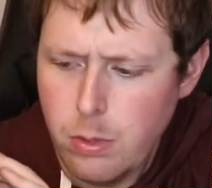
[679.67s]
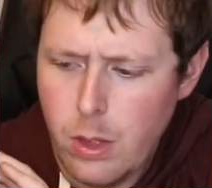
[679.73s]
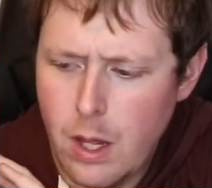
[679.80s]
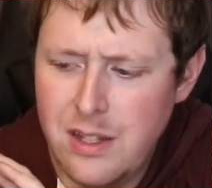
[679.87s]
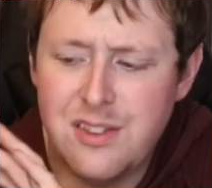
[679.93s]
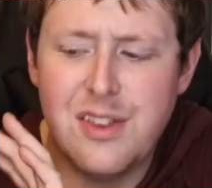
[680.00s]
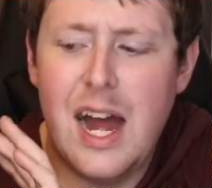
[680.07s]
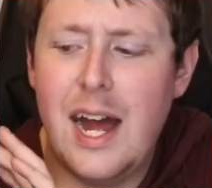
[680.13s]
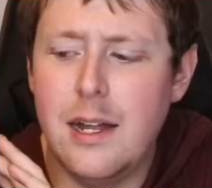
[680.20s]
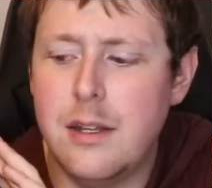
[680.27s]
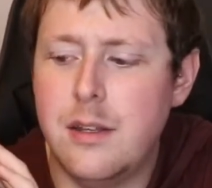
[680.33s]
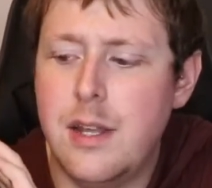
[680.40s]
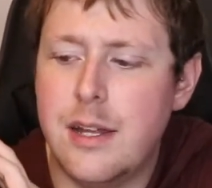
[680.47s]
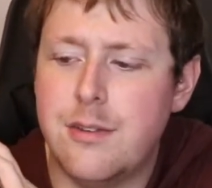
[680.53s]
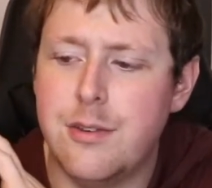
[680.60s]
It's
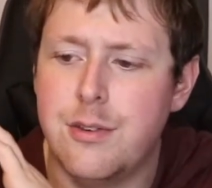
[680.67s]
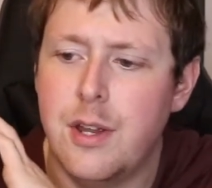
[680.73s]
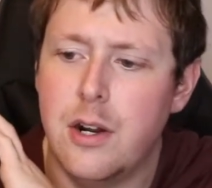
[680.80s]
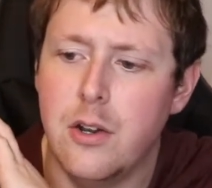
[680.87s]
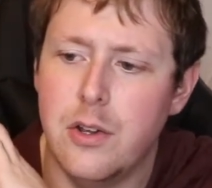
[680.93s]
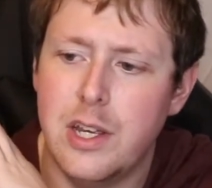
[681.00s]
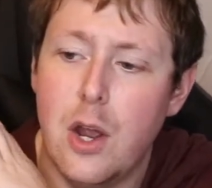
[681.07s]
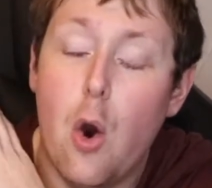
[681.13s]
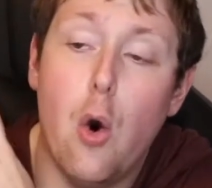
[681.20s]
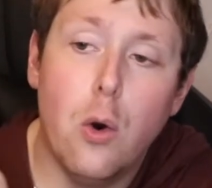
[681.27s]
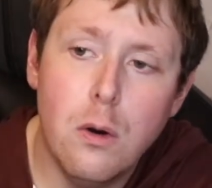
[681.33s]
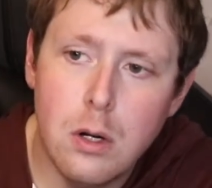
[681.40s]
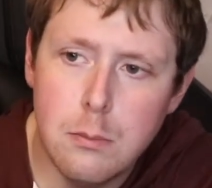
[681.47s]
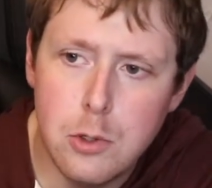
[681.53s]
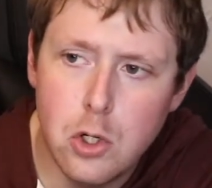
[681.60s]
not necessarily
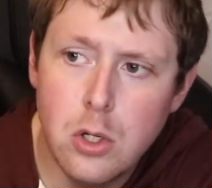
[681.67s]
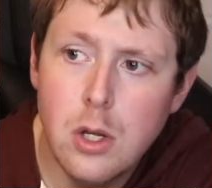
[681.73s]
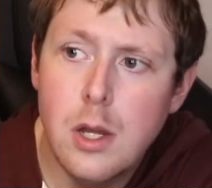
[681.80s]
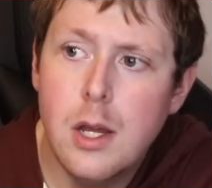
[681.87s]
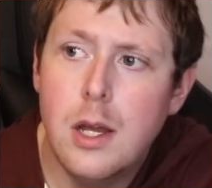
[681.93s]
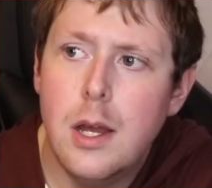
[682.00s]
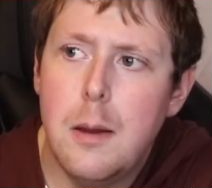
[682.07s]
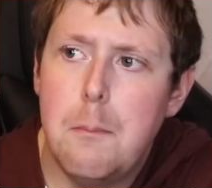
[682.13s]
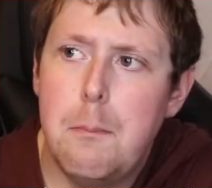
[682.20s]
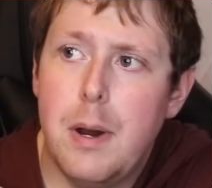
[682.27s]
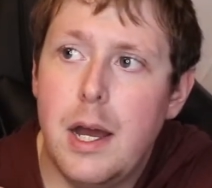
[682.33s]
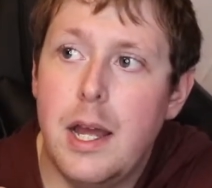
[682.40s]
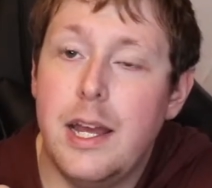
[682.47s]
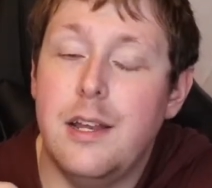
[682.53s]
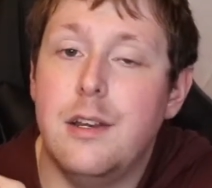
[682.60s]
horrible,
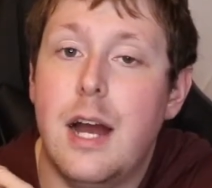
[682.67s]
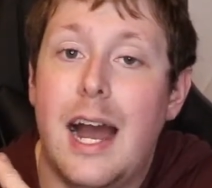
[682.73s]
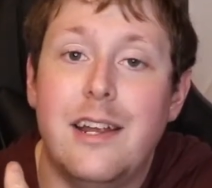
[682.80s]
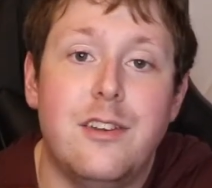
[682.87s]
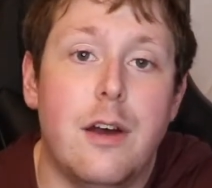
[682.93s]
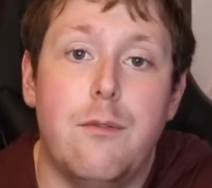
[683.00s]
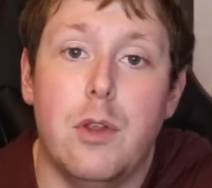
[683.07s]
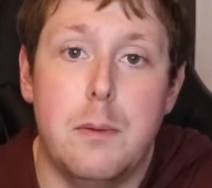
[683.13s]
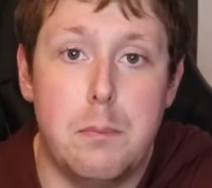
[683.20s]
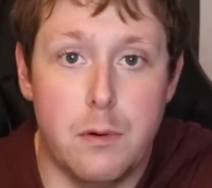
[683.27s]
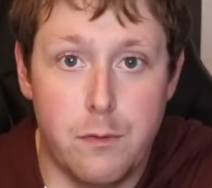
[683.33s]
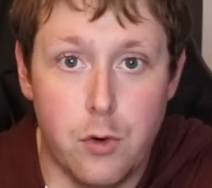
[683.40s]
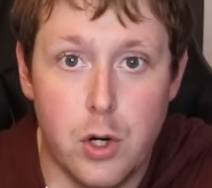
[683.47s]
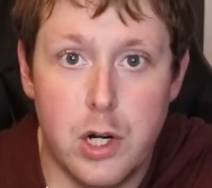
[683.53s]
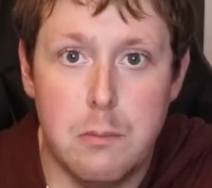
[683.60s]
but I definitely
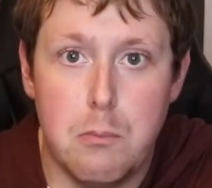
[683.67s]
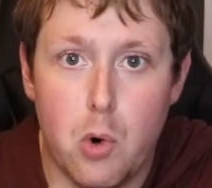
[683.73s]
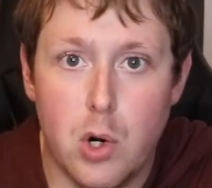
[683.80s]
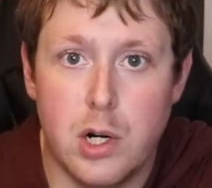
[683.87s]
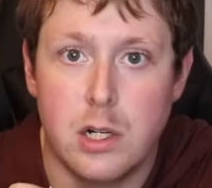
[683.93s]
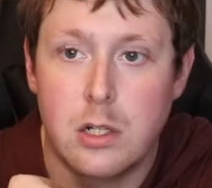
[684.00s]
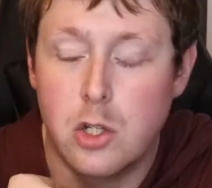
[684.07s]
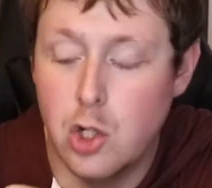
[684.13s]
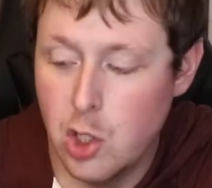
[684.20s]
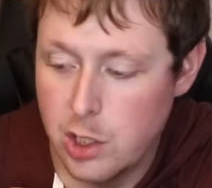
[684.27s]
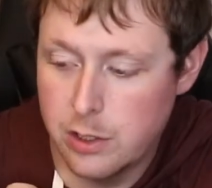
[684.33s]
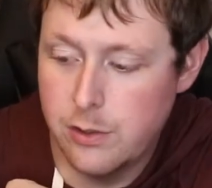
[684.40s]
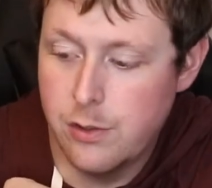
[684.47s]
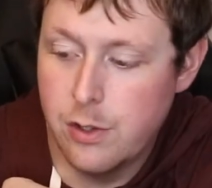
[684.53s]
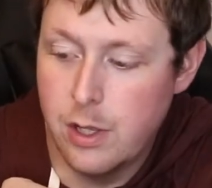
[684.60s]
prefer it more
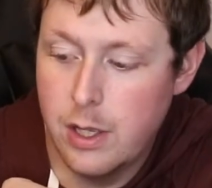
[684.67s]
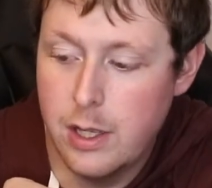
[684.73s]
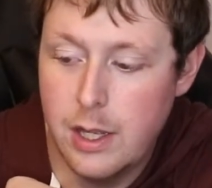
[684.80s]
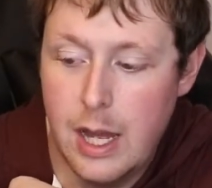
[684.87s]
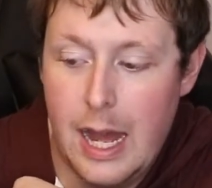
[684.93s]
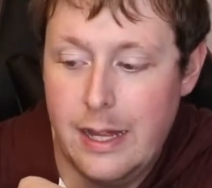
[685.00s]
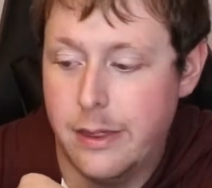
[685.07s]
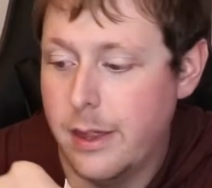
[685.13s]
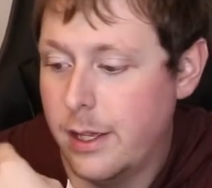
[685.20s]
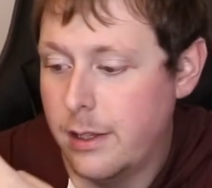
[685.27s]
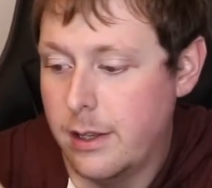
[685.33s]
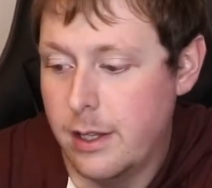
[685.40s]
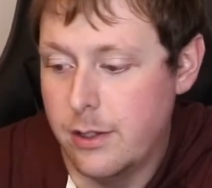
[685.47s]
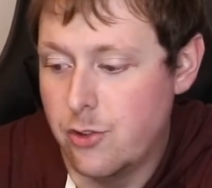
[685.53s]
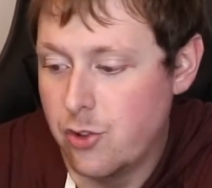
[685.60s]
cooked. I think
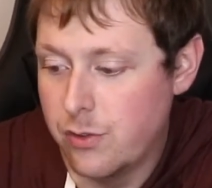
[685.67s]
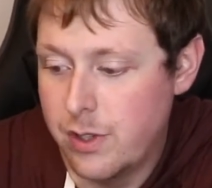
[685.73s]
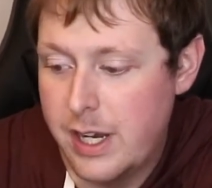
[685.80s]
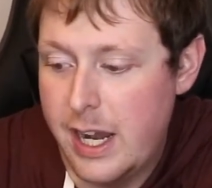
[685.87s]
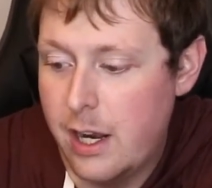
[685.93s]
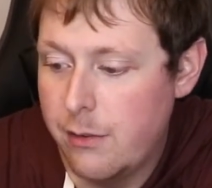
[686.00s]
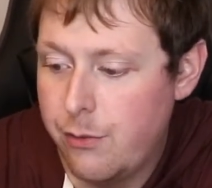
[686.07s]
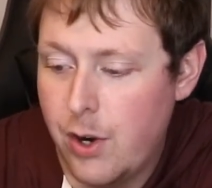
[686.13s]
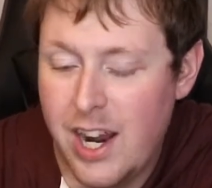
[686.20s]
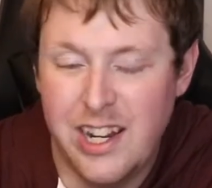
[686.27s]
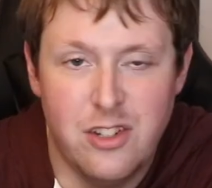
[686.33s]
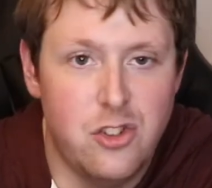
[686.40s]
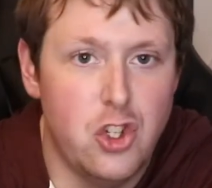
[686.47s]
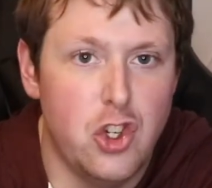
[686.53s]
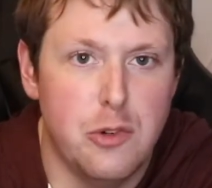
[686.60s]
that just an air fry,
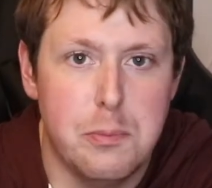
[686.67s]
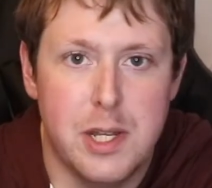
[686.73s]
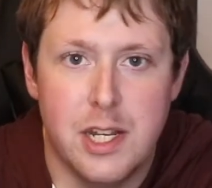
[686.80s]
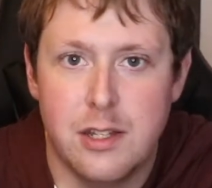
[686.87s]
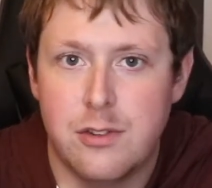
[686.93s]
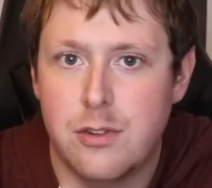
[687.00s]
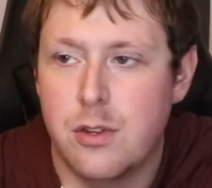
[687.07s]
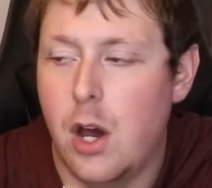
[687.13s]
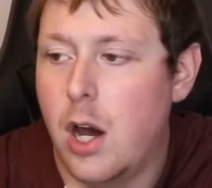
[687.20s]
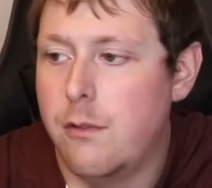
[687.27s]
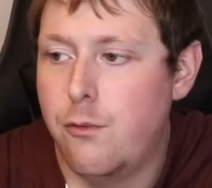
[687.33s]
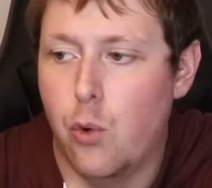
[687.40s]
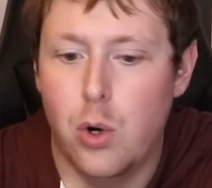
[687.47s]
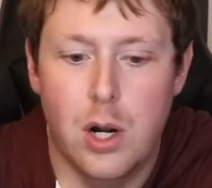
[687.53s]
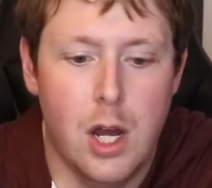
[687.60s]
2 minutes on
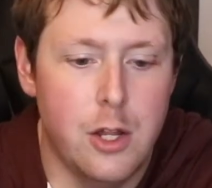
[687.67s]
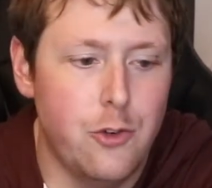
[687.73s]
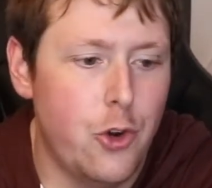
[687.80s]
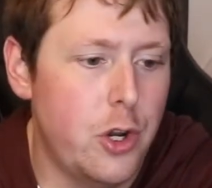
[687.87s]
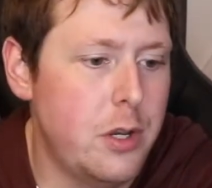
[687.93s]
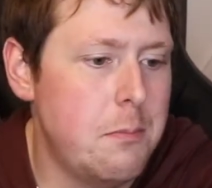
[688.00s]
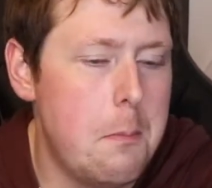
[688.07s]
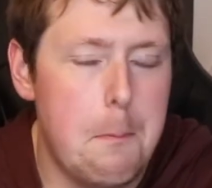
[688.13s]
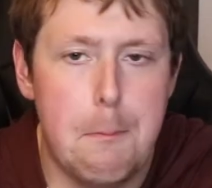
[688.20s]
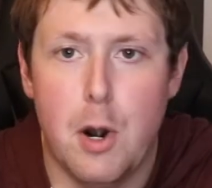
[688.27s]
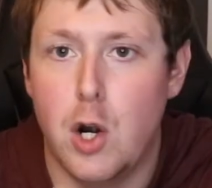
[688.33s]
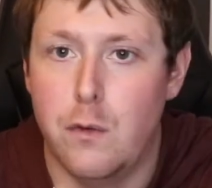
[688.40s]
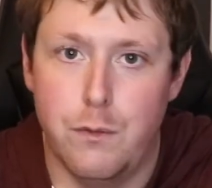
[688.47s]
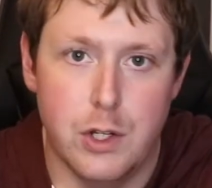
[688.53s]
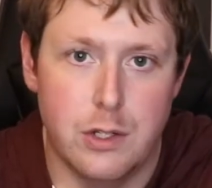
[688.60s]
400,
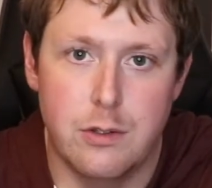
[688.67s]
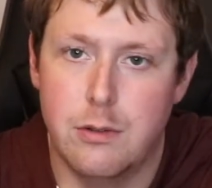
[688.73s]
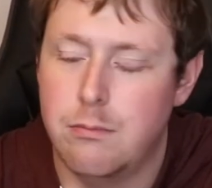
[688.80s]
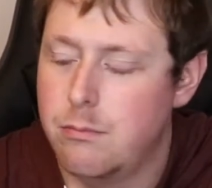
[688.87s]
perfect.